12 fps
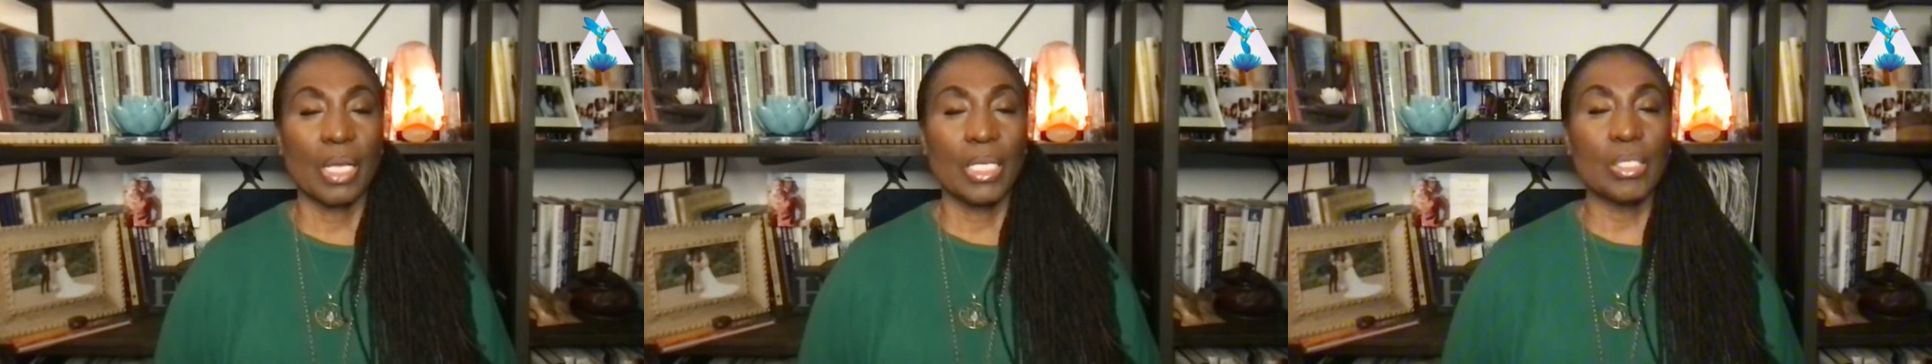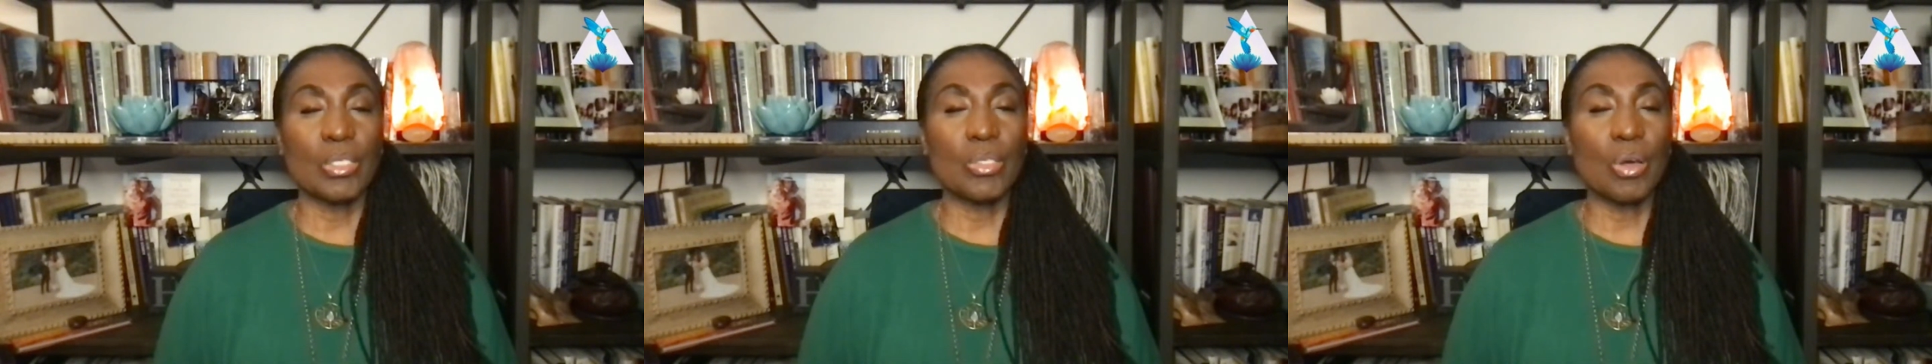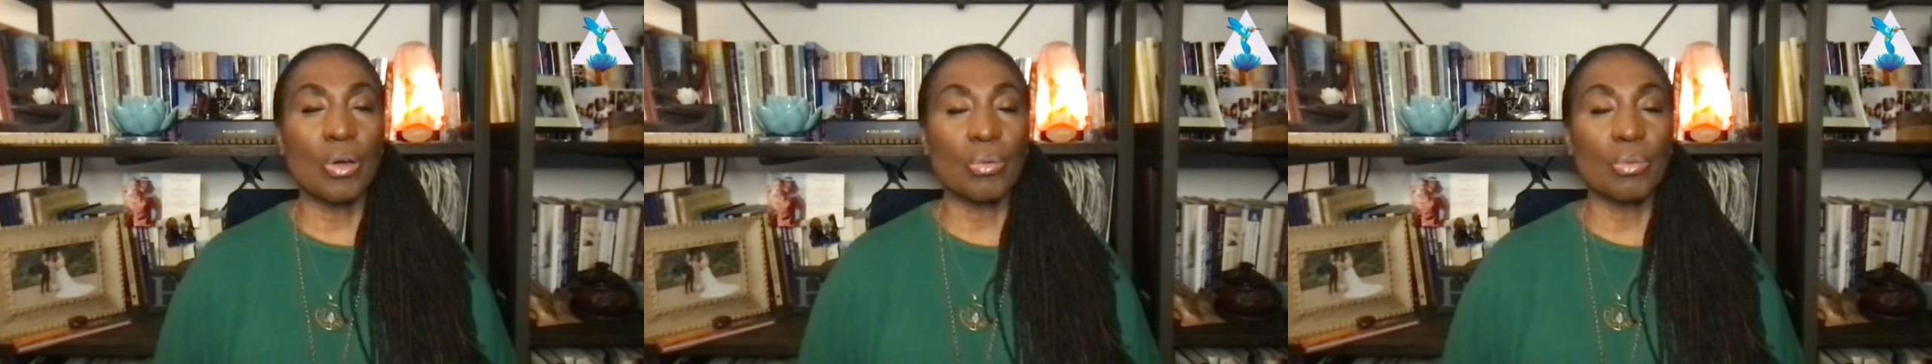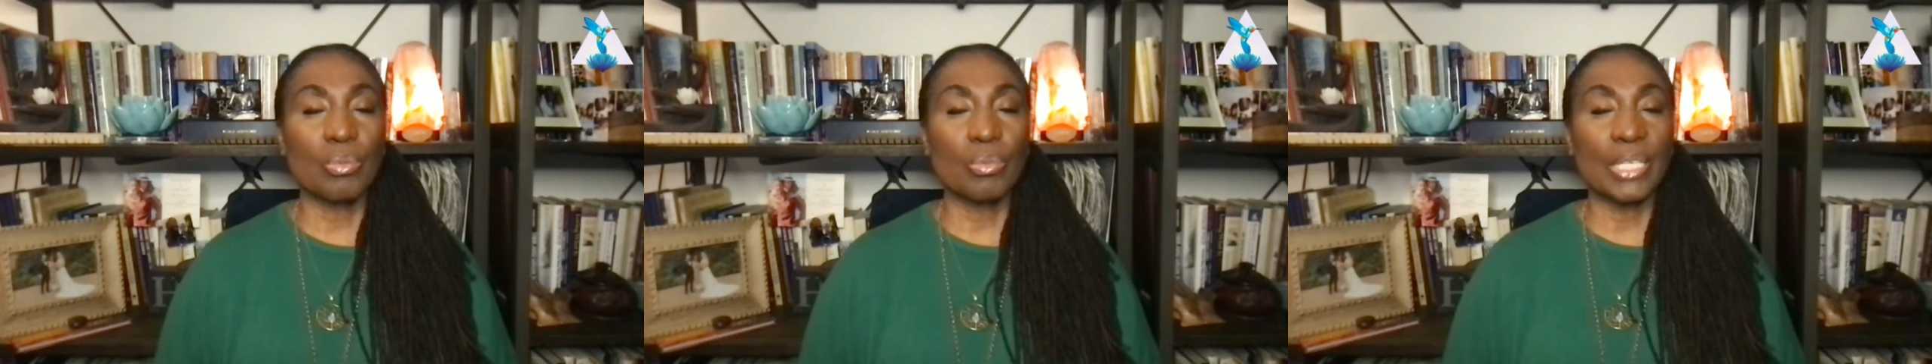And
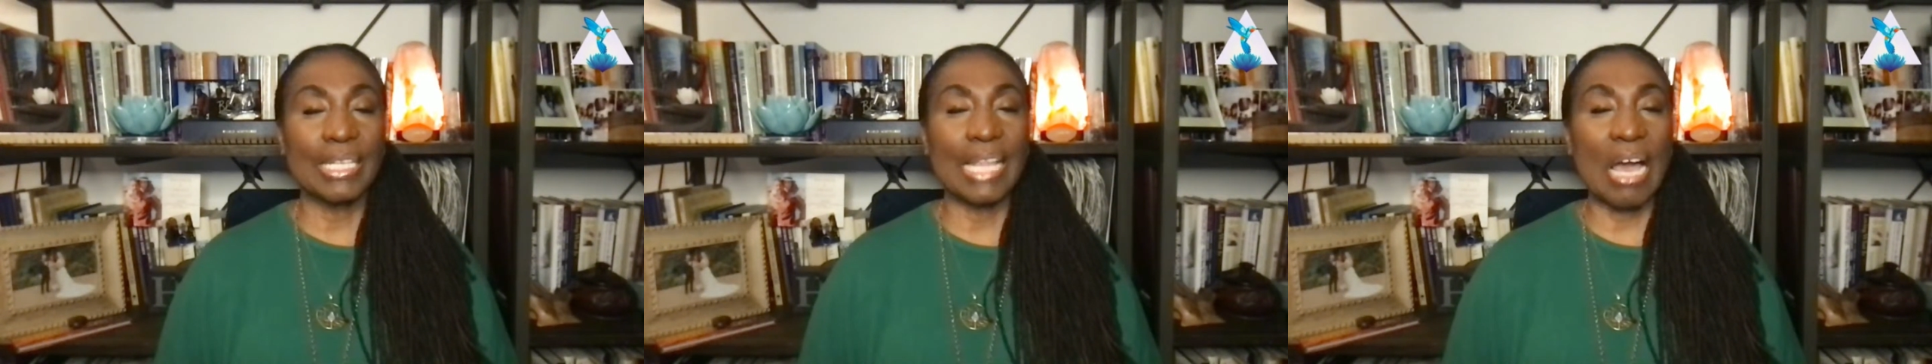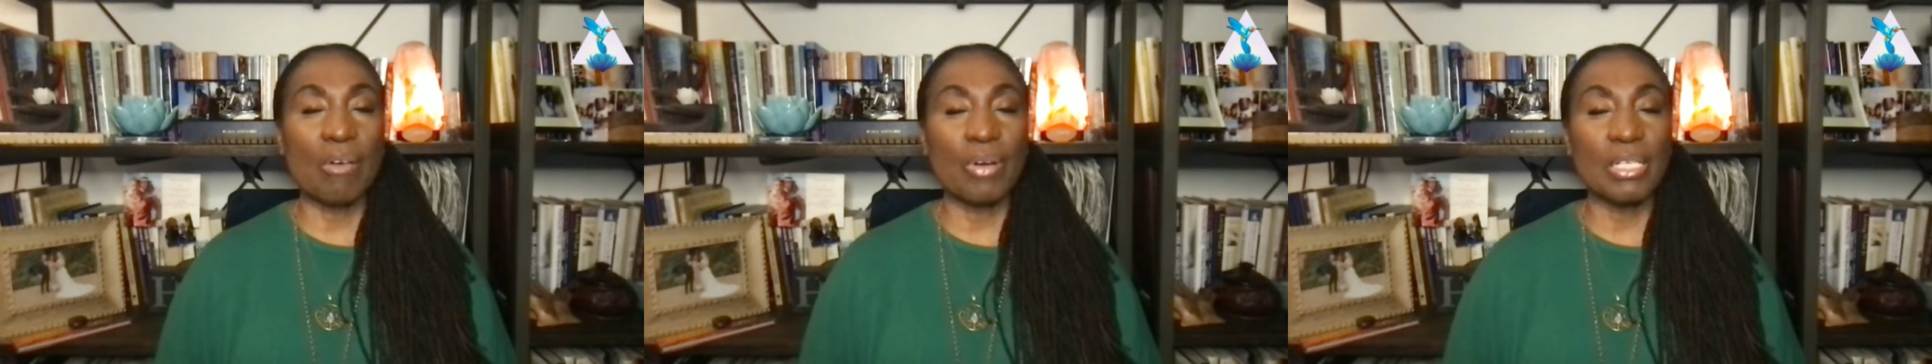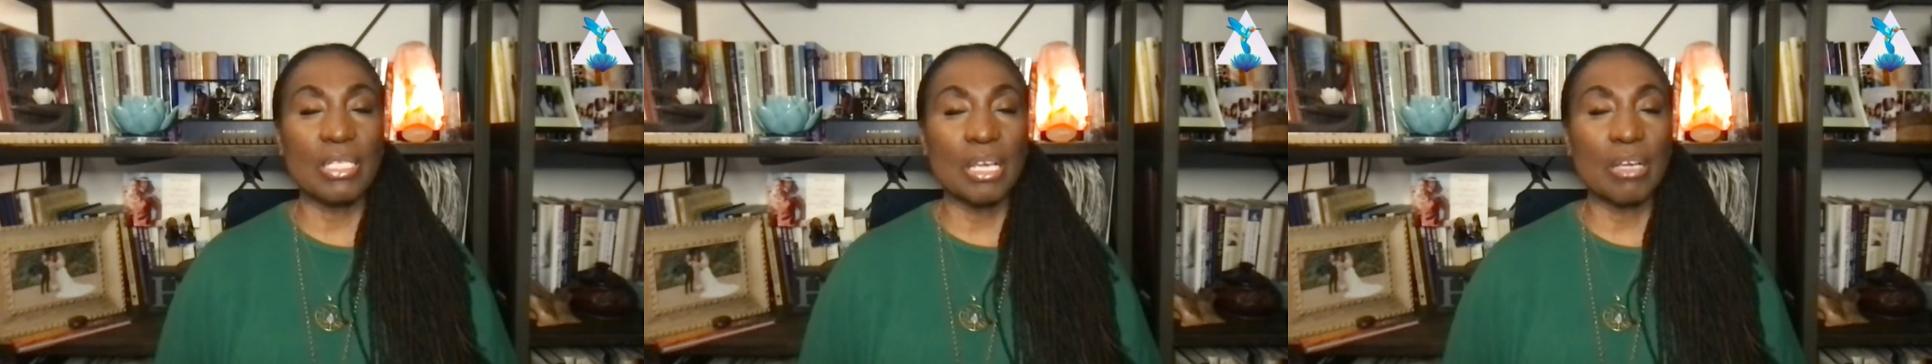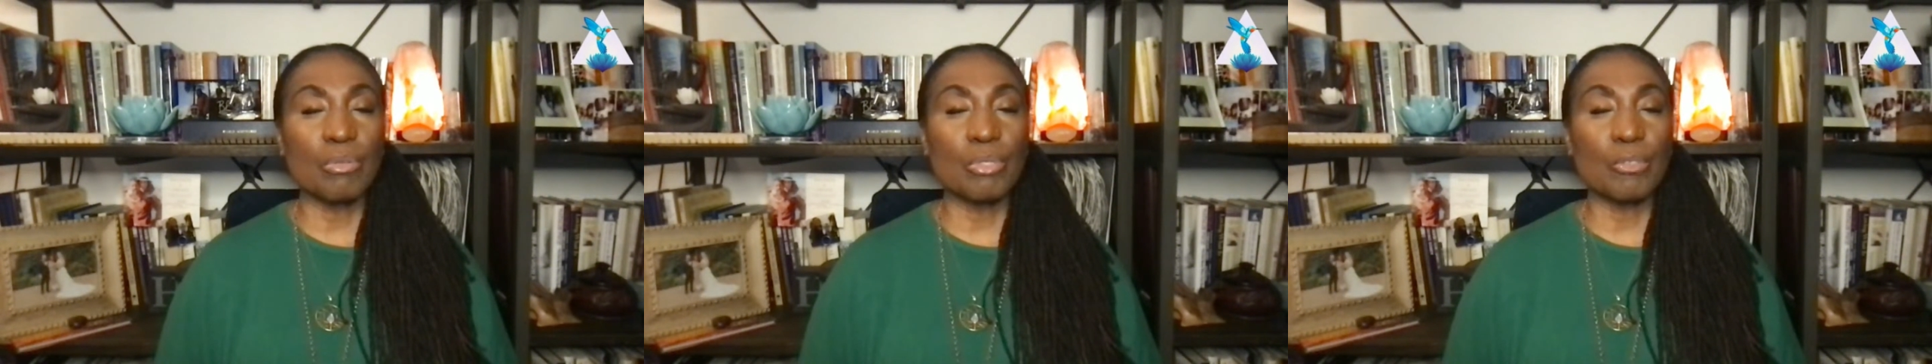so we allow ourselves